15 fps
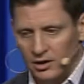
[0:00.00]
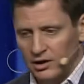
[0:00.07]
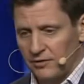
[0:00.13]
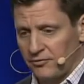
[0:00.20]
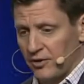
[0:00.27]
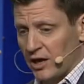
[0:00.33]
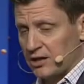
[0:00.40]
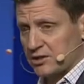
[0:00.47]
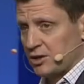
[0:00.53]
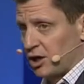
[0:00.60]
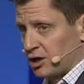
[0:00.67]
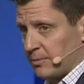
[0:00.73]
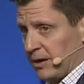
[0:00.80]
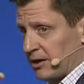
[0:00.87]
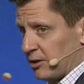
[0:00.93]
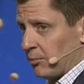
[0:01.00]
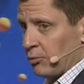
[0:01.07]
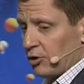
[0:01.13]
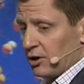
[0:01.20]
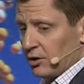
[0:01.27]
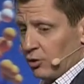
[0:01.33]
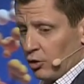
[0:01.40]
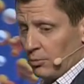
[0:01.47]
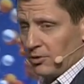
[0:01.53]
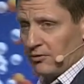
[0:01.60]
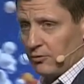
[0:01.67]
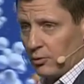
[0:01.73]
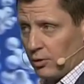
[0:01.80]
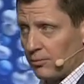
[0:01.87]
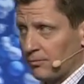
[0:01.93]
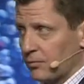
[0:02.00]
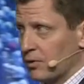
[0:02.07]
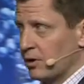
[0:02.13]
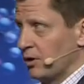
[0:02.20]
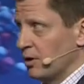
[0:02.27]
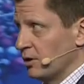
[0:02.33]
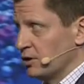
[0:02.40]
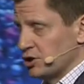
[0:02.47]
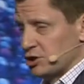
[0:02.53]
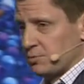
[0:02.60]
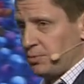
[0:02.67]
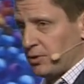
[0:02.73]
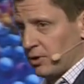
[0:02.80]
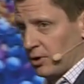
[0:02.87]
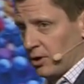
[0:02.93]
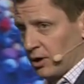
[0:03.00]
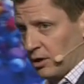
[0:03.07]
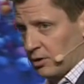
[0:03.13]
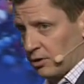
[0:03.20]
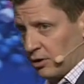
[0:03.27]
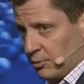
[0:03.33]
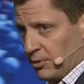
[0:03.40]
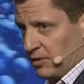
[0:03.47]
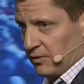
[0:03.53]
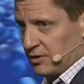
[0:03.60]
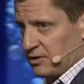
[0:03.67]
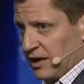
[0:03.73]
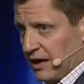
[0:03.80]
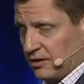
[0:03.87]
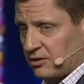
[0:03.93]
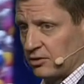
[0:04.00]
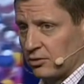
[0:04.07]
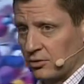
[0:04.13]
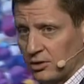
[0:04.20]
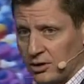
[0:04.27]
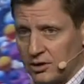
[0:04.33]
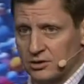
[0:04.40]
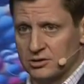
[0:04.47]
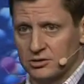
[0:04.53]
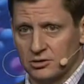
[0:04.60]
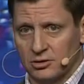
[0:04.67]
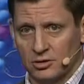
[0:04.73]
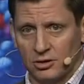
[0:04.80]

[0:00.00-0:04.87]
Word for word: Now, Franz talked about the Marine Corps before. Just to put a little bit of a technical lens